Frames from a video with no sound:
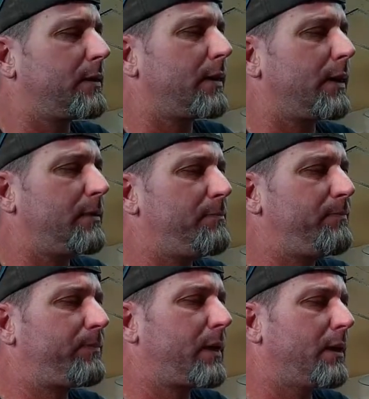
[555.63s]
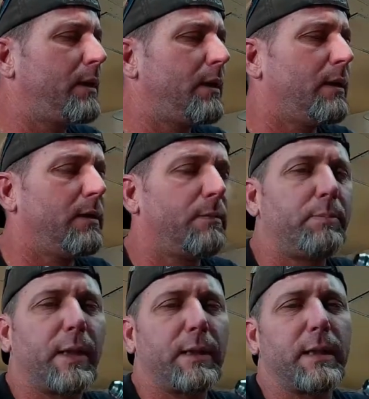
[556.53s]

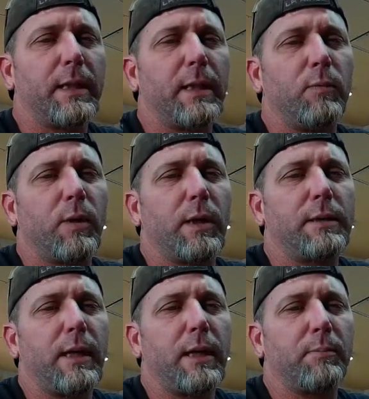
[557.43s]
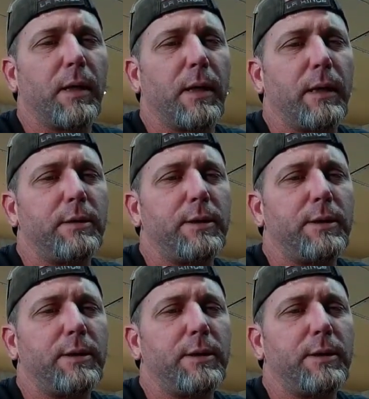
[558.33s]
But I didn't want to take my